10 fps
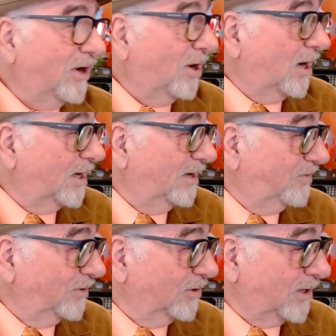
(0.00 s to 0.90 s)
art,
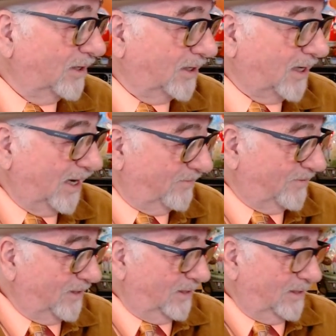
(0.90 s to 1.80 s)
if you look at it
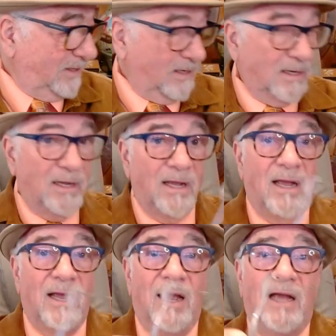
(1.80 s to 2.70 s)
carefully,
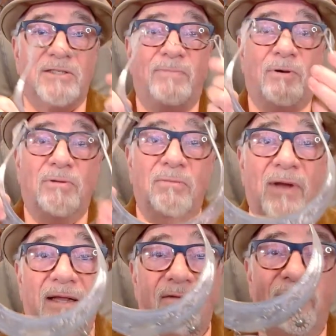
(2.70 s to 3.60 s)
has both the male and